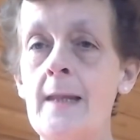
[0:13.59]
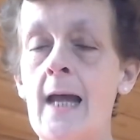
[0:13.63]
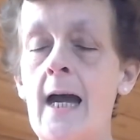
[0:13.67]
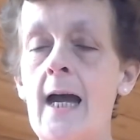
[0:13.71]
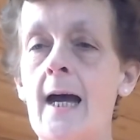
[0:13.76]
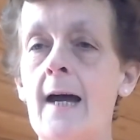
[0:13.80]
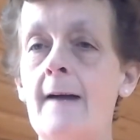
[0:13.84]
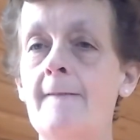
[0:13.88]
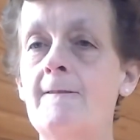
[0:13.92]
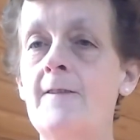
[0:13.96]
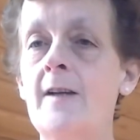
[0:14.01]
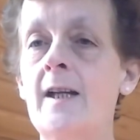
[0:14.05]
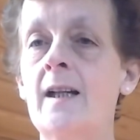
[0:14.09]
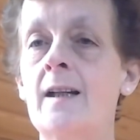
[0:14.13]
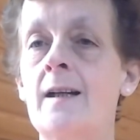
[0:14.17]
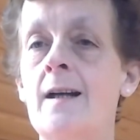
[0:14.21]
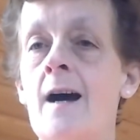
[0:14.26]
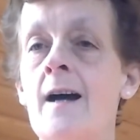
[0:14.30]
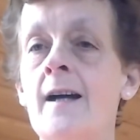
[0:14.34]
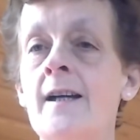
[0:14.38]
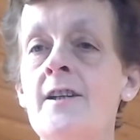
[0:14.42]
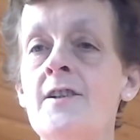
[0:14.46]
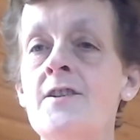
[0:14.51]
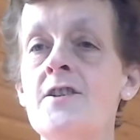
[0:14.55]
I feel
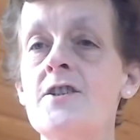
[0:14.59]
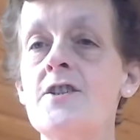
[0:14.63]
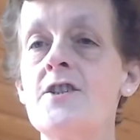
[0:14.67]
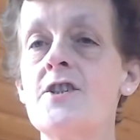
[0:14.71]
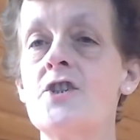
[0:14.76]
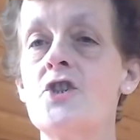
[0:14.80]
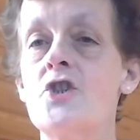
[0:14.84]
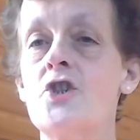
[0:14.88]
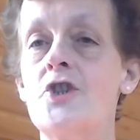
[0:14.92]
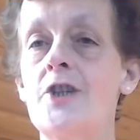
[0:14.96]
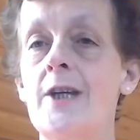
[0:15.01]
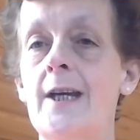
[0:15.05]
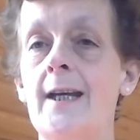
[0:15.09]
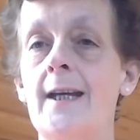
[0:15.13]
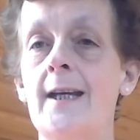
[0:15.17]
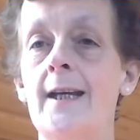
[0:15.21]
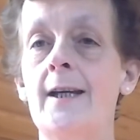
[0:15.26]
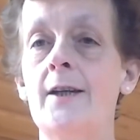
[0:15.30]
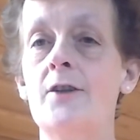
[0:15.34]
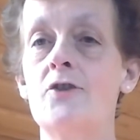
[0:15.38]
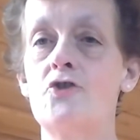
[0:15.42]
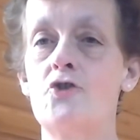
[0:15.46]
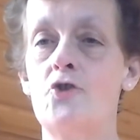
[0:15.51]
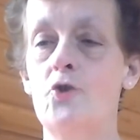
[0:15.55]
guided
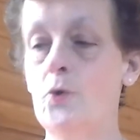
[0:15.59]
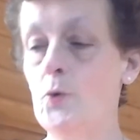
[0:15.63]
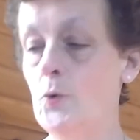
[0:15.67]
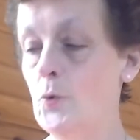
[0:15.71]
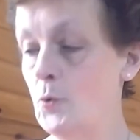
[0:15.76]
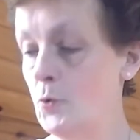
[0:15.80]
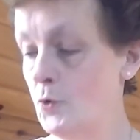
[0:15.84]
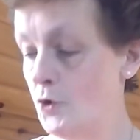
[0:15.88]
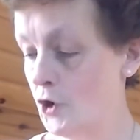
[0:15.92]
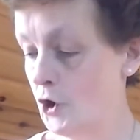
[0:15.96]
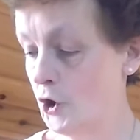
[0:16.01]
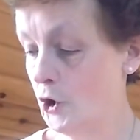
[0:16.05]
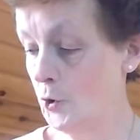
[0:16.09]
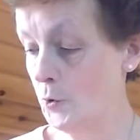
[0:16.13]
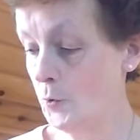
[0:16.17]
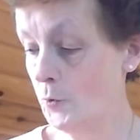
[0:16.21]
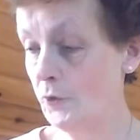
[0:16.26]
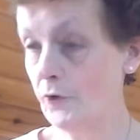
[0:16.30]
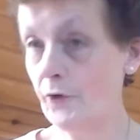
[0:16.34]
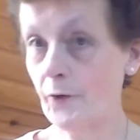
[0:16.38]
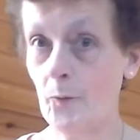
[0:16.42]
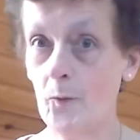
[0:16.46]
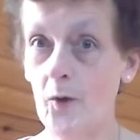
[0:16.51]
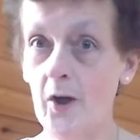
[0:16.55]
today to
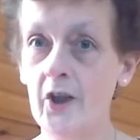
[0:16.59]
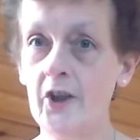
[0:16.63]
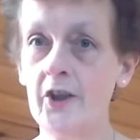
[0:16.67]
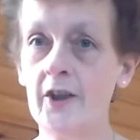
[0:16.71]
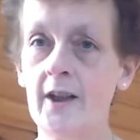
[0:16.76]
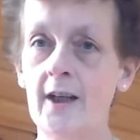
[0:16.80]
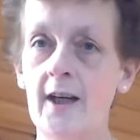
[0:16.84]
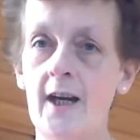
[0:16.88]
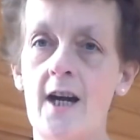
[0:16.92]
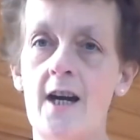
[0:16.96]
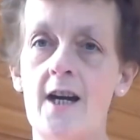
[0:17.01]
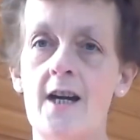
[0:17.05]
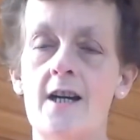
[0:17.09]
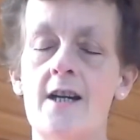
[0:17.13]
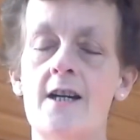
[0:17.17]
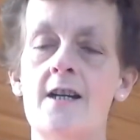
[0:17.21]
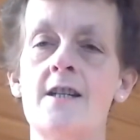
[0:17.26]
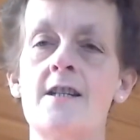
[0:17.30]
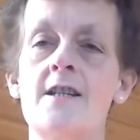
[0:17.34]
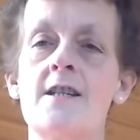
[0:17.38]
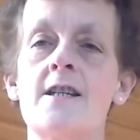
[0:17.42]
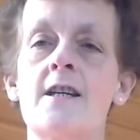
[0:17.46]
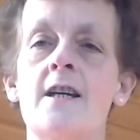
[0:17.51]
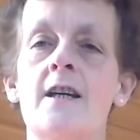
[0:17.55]
choose one card